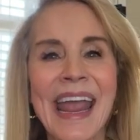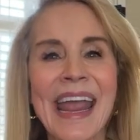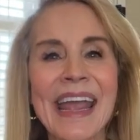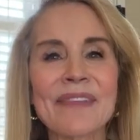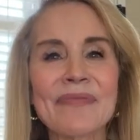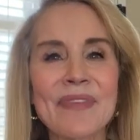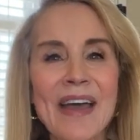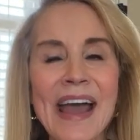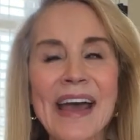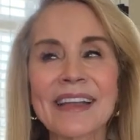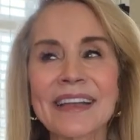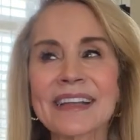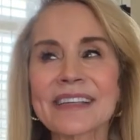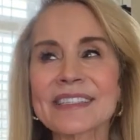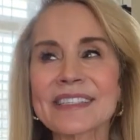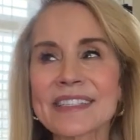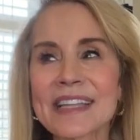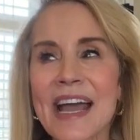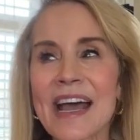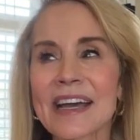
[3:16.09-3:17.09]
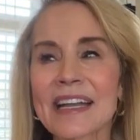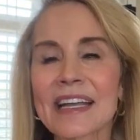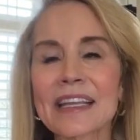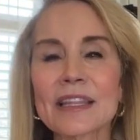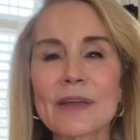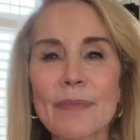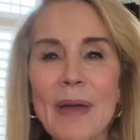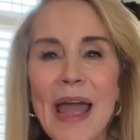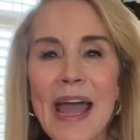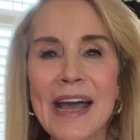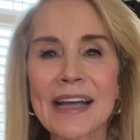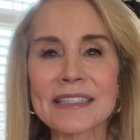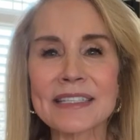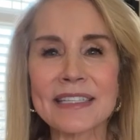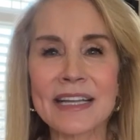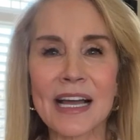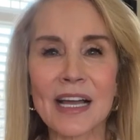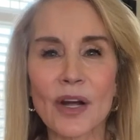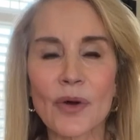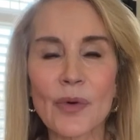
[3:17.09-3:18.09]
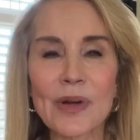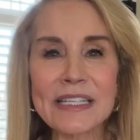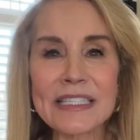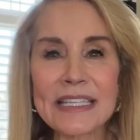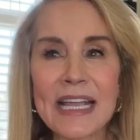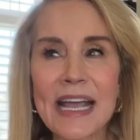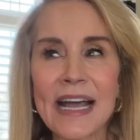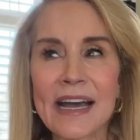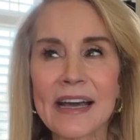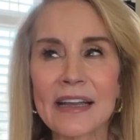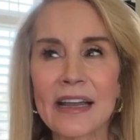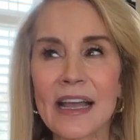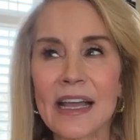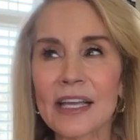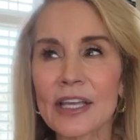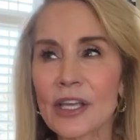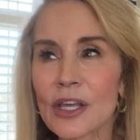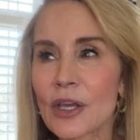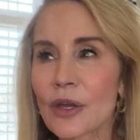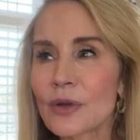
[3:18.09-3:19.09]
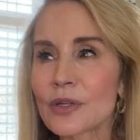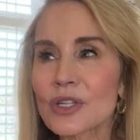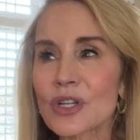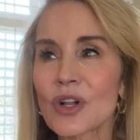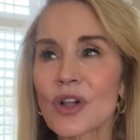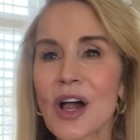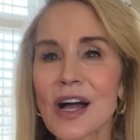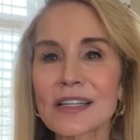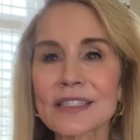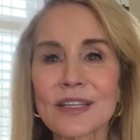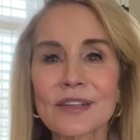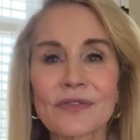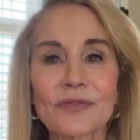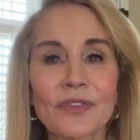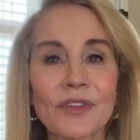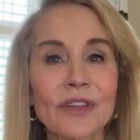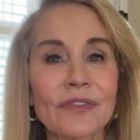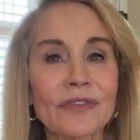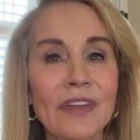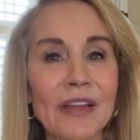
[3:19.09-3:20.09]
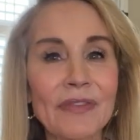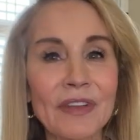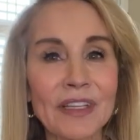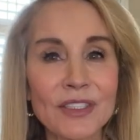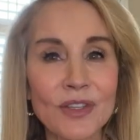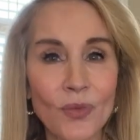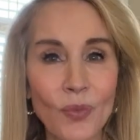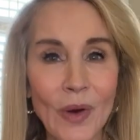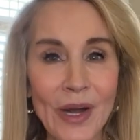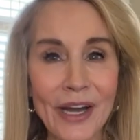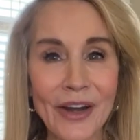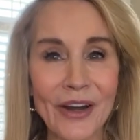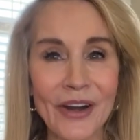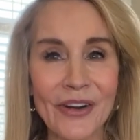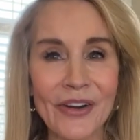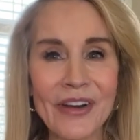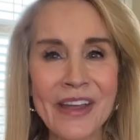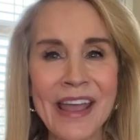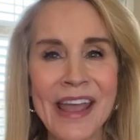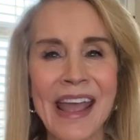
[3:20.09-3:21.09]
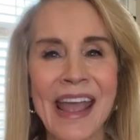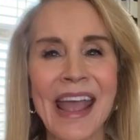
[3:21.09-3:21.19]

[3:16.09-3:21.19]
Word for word: and that is that in the past, I always had a huge closet full of nothing to wear.